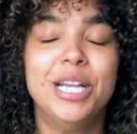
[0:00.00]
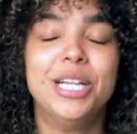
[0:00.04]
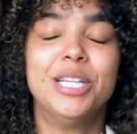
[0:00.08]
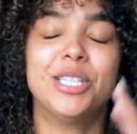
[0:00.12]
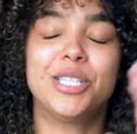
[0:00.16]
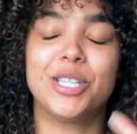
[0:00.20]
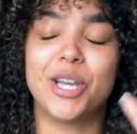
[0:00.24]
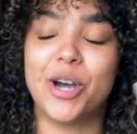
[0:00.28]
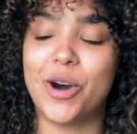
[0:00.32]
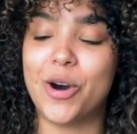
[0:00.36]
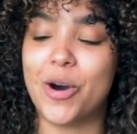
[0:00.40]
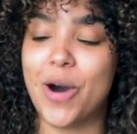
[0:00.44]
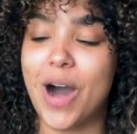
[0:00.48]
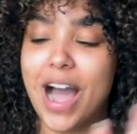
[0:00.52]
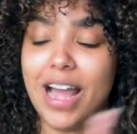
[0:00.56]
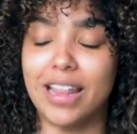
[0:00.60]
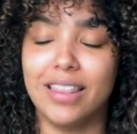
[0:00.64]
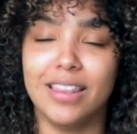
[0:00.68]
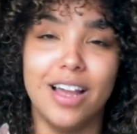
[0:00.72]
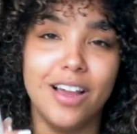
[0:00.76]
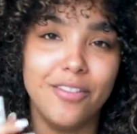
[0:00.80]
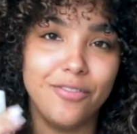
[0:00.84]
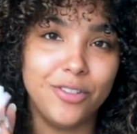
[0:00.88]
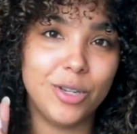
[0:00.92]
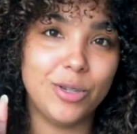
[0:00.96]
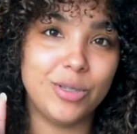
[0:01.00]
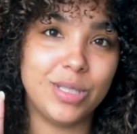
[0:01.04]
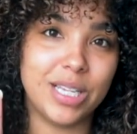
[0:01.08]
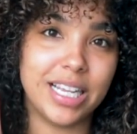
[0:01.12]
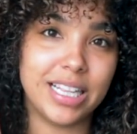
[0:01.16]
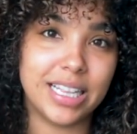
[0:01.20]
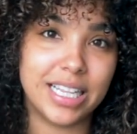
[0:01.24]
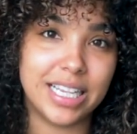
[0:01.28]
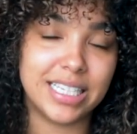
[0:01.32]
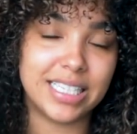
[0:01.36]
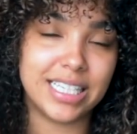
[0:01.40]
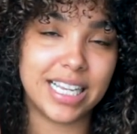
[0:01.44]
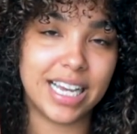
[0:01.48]
So I love using
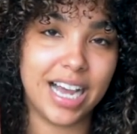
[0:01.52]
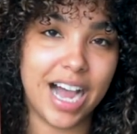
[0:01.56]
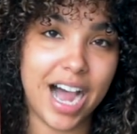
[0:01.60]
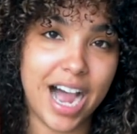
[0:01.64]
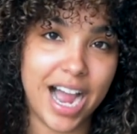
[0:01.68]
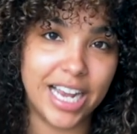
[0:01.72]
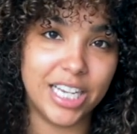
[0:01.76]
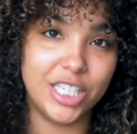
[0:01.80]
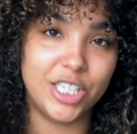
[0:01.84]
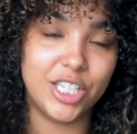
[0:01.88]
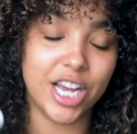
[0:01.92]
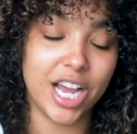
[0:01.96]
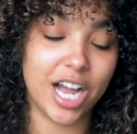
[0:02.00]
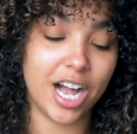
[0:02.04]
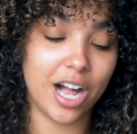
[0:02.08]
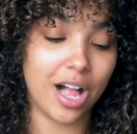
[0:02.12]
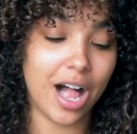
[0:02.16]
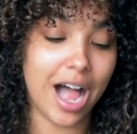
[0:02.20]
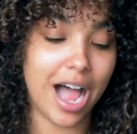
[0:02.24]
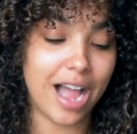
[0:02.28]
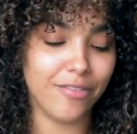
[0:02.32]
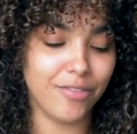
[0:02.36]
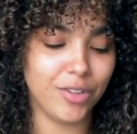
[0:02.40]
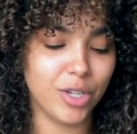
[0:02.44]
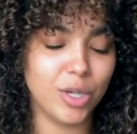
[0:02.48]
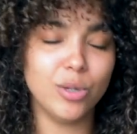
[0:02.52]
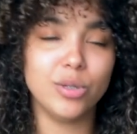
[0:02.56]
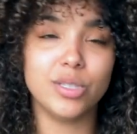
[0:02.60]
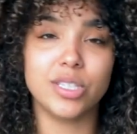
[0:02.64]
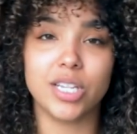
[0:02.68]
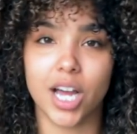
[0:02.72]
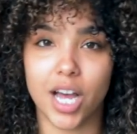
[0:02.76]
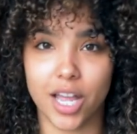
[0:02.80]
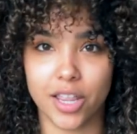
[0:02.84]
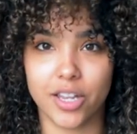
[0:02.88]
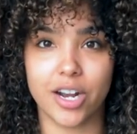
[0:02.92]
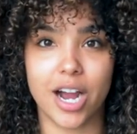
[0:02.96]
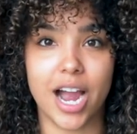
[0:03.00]
this eye gel. I've used
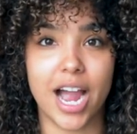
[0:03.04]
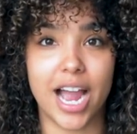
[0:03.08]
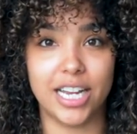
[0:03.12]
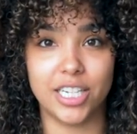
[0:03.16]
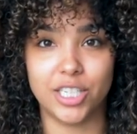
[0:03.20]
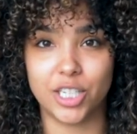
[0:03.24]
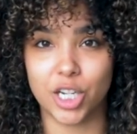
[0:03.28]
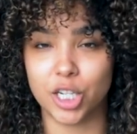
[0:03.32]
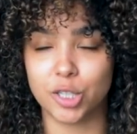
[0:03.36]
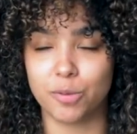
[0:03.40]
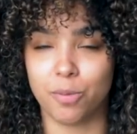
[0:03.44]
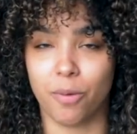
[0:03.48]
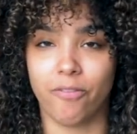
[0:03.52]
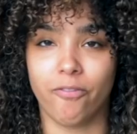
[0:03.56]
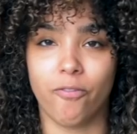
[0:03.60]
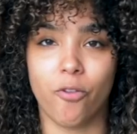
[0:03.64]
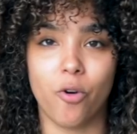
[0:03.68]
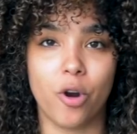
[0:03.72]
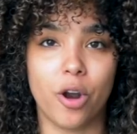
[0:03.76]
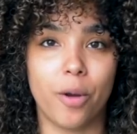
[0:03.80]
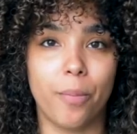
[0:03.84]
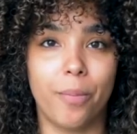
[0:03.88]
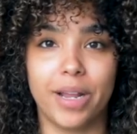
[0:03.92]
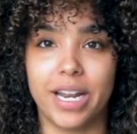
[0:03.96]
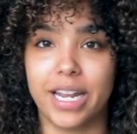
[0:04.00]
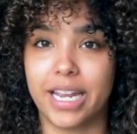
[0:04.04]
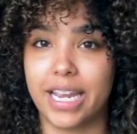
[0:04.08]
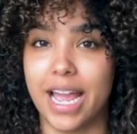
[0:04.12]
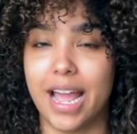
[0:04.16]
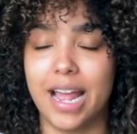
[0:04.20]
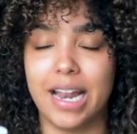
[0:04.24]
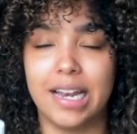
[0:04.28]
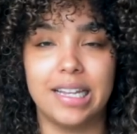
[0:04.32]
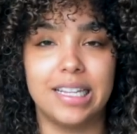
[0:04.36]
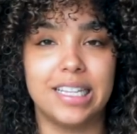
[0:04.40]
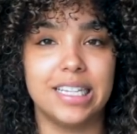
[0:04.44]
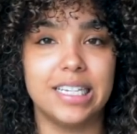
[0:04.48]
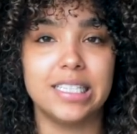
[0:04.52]
other eye gels before, but
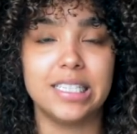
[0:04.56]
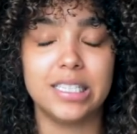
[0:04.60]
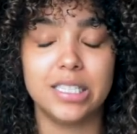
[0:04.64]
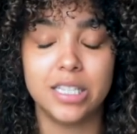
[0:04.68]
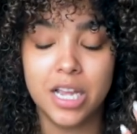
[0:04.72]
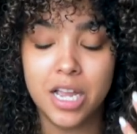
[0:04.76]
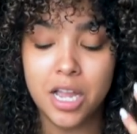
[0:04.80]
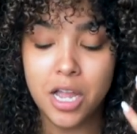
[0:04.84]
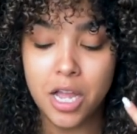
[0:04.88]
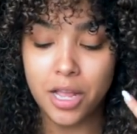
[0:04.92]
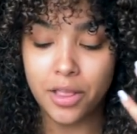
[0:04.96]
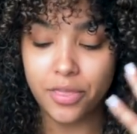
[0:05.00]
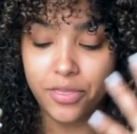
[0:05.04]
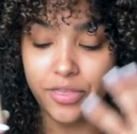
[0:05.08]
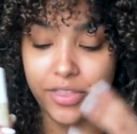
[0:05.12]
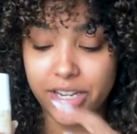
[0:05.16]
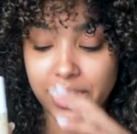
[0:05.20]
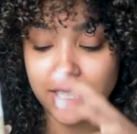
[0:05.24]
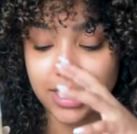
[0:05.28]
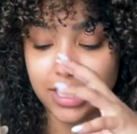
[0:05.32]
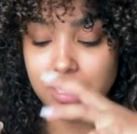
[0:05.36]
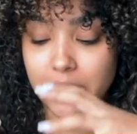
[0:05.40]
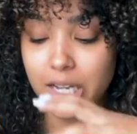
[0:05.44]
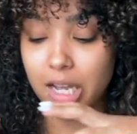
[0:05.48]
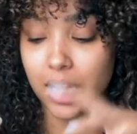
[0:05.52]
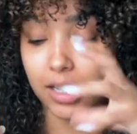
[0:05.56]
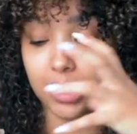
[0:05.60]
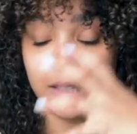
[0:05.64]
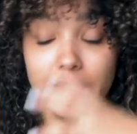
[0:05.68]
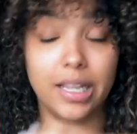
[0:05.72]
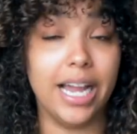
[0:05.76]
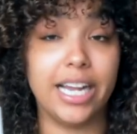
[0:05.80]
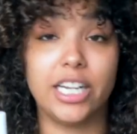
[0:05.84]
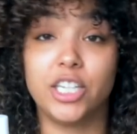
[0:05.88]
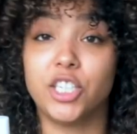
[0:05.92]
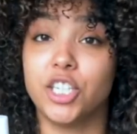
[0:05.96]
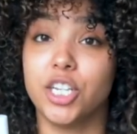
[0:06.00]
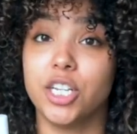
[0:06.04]
again, this this
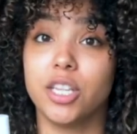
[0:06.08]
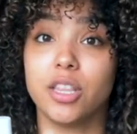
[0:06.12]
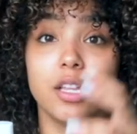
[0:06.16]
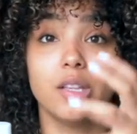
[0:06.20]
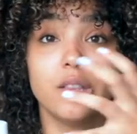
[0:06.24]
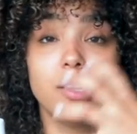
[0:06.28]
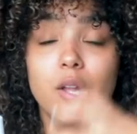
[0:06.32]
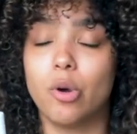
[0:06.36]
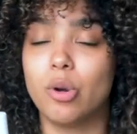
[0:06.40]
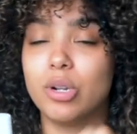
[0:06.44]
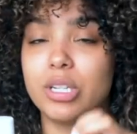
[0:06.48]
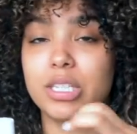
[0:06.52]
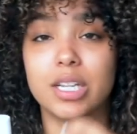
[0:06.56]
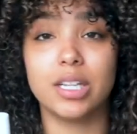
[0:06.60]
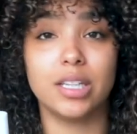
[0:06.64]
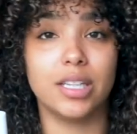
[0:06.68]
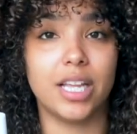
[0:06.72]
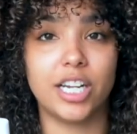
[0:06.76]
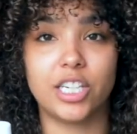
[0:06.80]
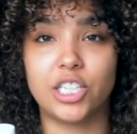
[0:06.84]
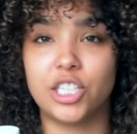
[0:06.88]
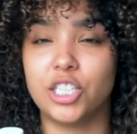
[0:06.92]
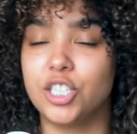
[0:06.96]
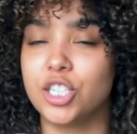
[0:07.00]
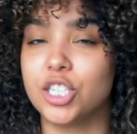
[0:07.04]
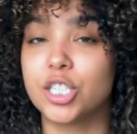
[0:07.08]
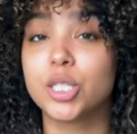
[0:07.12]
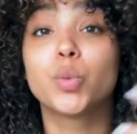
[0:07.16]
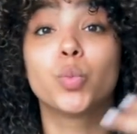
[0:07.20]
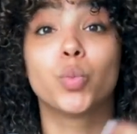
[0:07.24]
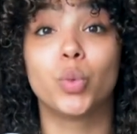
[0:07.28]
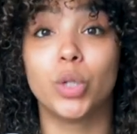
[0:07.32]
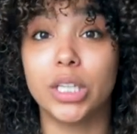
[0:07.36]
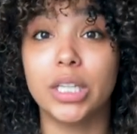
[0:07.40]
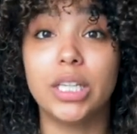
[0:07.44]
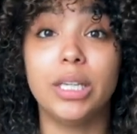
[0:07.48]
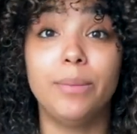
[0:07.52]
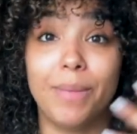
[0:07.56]
collection, the Lotus collection, just
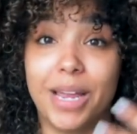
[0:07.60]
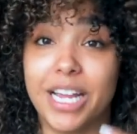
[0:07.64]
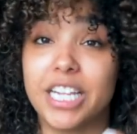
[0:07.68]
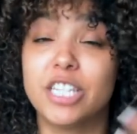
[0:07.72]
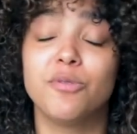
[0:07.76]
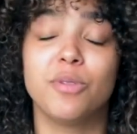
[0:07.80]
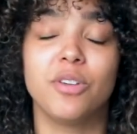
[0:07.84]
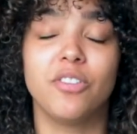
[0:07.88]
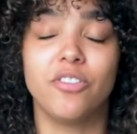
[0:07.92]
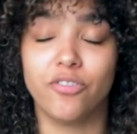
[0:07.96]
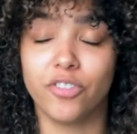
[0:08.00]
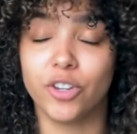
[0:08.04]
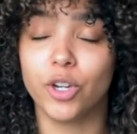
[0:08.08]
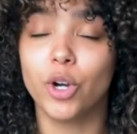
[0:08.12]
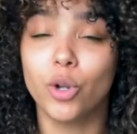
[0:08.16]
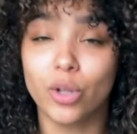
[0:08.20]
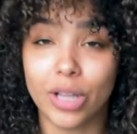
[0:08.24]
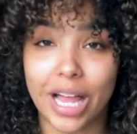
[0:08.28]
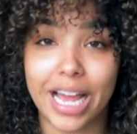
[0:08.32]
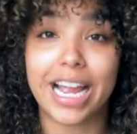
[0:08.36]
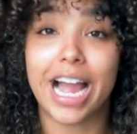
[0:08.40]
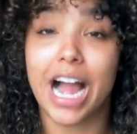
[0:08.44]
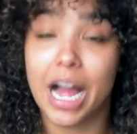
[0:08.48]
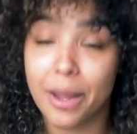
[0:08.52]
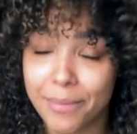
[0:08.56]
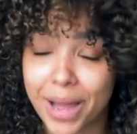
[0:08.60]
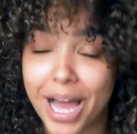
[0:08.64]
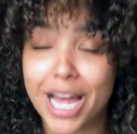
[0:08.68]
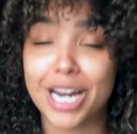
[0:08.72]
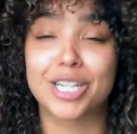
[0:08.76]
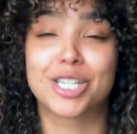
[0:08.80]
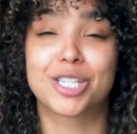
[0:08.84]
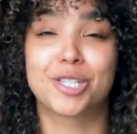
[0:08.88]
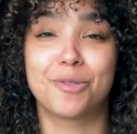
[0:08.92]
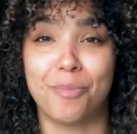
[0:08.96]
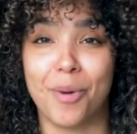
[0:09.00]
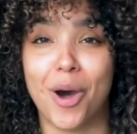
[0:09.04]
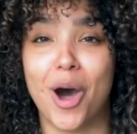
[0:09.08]
really makes me feel like I'm at a
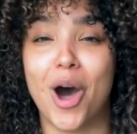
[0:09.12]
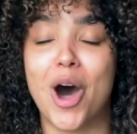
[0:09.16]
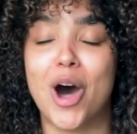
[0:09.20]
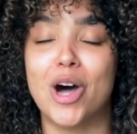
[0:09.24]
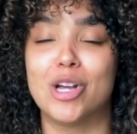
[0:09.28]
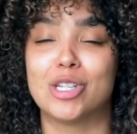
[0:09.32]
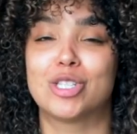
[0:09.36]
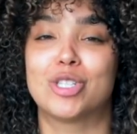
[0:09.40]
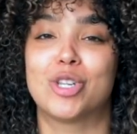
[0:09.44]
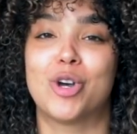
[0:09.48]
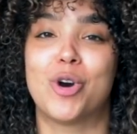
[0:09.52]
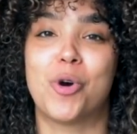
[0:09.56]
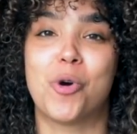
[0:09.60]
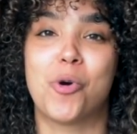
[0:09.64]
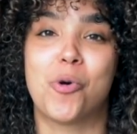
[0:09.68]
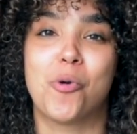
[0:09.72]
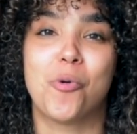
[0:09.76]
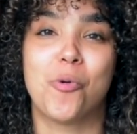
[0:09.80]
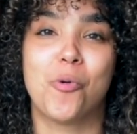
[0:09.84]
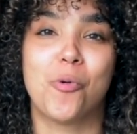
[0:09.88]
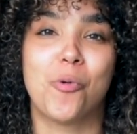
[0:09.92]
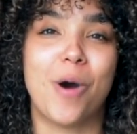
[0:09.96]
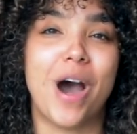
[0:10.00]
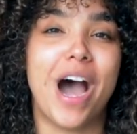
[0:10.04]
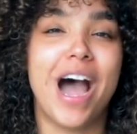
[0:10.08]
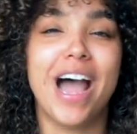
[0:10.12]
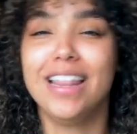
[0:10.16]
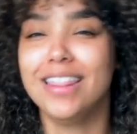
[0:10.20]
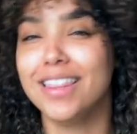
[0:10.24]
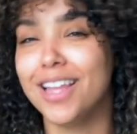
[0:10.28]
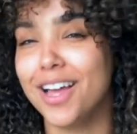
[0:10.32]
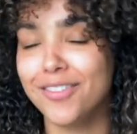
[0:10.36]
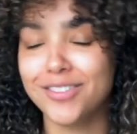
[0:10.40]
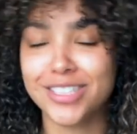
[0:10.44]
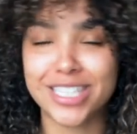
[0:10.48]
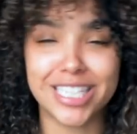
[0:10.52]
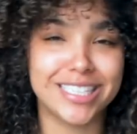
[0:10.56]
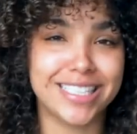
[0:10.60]
spa. So I
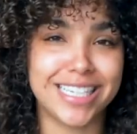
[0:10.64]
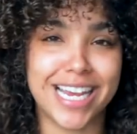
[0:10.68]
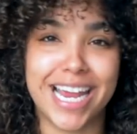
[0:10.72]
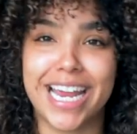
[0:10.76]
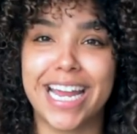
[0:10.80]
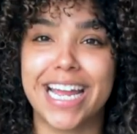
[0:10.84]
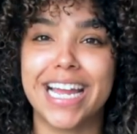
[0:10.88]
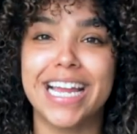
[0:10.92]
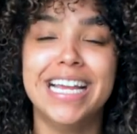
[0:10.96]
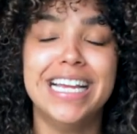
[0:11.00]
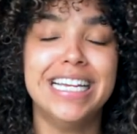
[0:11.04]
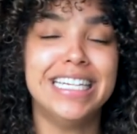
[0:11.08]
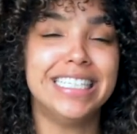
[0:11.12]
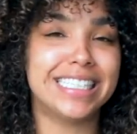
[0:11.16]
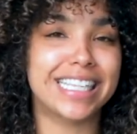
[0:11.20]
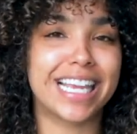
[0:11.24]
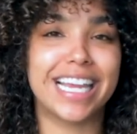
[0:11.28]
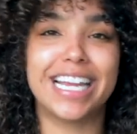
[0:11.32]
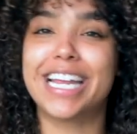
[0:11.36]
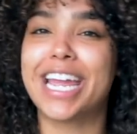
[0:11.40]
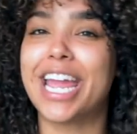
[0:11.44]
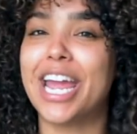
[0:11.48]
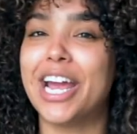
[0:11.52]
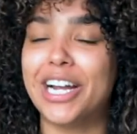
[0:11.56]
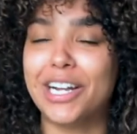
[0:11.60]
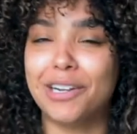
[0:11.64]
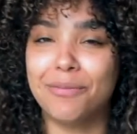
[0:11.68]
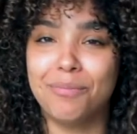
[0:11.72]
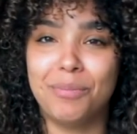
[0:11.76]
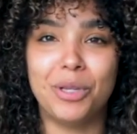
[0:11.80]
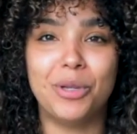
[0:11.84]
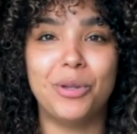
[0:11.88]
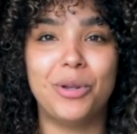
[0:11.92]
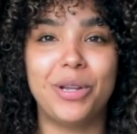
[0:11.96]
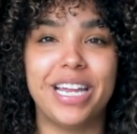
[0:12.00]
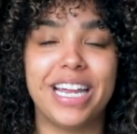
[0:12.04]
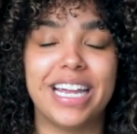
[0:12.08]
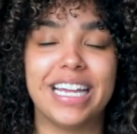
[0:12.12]
love to take skincare and
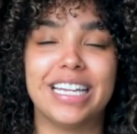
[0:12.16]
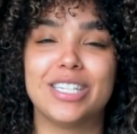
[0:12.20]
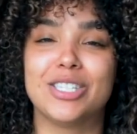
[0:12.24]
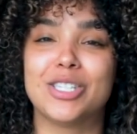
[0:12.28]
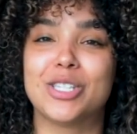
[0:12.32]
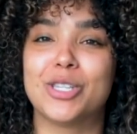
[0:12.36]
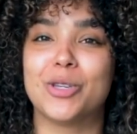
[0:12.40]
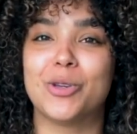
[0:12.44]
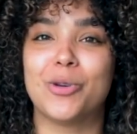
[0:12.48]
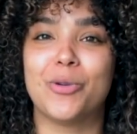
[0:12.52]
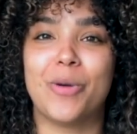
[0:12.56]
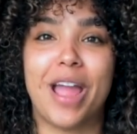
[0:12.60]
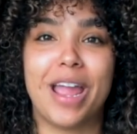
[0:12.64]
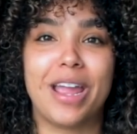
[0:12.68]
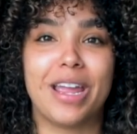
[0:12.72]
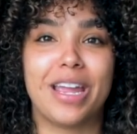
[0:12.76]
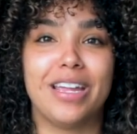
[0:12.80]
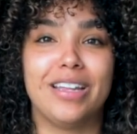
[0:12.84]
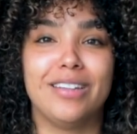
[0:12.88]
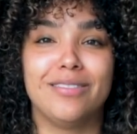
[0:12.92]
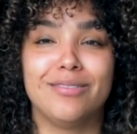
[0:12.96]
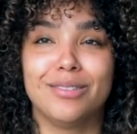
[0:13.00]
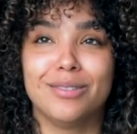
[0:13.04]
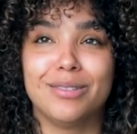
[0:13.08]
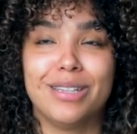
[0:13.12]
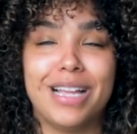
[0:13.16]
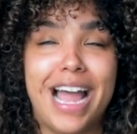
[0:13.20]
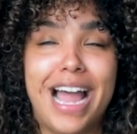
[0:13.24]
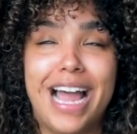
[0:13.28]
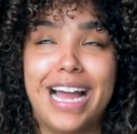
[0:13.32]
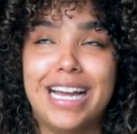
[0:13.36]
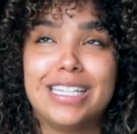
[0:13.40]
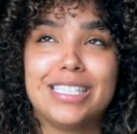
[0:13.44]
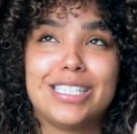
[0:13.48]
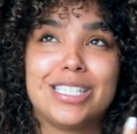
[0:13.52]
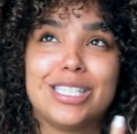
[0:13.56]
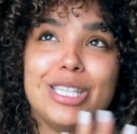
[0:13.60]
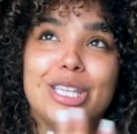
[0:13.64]
beauty into a
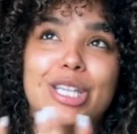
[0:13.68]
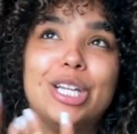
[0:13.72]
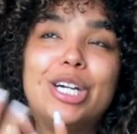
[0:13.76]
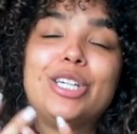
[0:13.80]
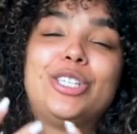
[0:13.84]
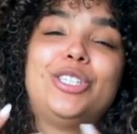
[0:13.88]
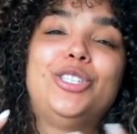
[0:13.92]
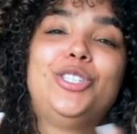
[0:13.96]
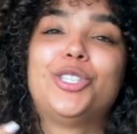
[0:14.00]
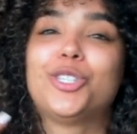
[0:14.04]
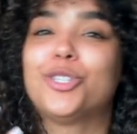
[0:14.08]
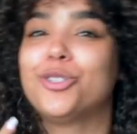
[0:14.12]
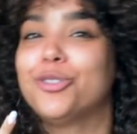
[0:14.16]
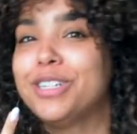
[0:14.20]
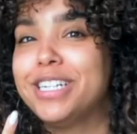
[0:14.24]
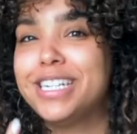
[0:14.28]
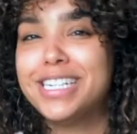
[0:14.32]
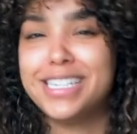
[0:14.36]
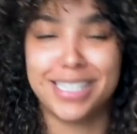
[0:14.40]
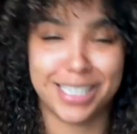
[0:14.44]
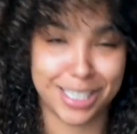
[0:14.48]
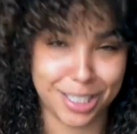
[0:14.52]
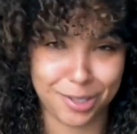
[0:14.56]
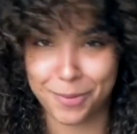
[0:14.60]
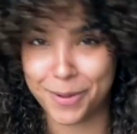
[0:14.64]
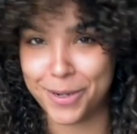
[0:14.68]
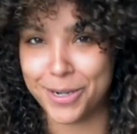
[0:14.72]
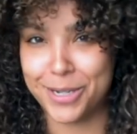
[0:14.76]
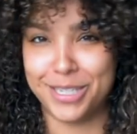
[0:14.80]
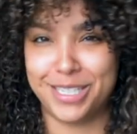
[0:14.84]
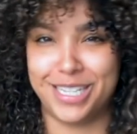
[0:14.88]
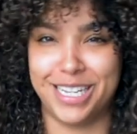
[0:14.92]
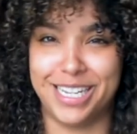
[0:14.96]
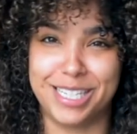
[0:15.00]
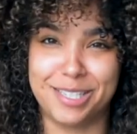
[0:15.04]
as luxurious experience